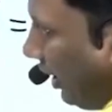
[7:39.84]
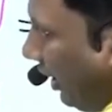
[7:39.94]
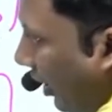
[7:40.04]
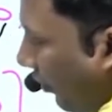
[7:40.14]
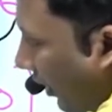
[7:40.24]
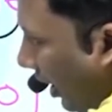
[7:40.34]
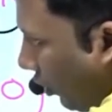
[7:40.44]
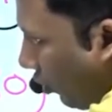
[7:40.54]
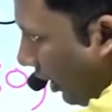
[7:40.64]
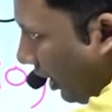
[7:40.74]
Here we
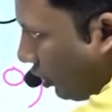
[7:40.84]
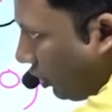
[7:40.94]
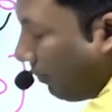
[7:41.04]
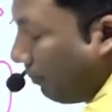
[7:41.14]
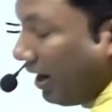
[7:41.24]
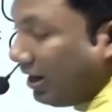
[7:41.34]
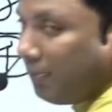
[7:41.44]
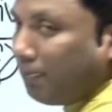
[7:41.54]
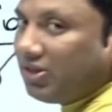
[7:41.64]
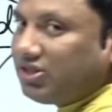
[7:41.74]
are going to the
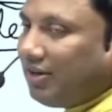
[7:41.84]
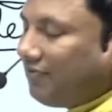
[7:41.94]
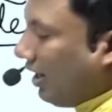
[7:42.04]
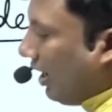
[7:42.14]
multiples of the